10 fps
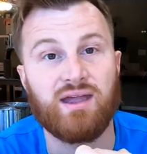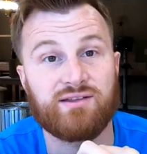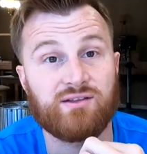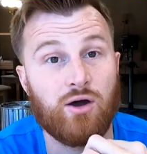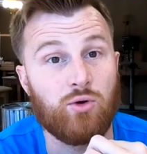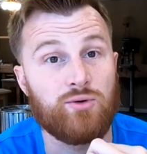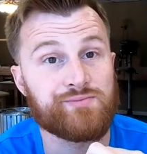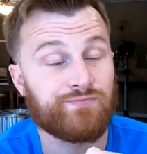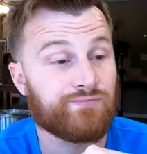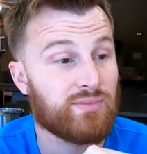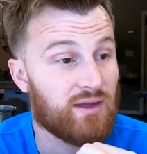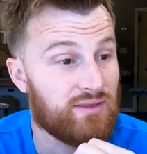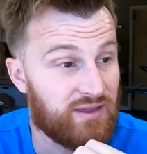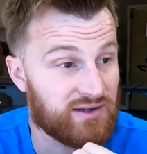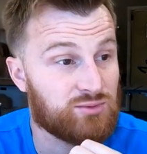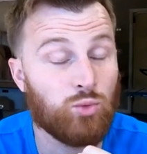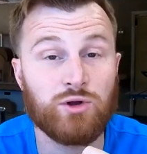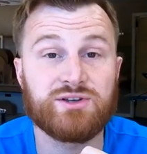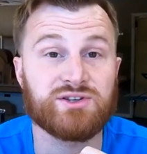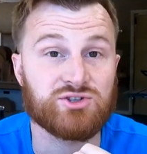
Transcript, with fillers: And so this wood is